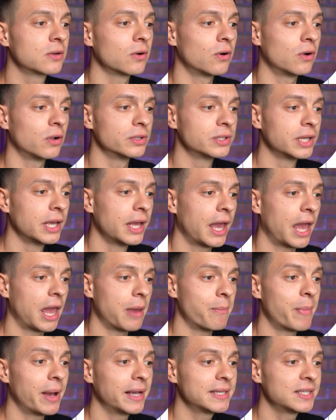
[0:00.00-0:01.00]
called
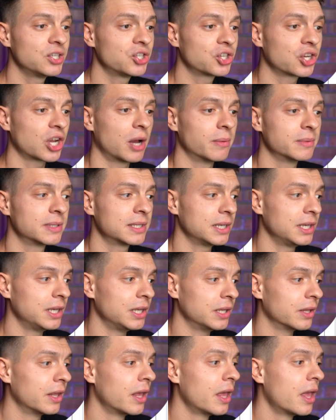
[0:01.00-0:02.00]
a message comes
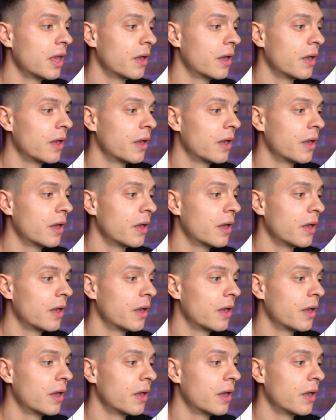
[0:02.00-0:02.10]
in.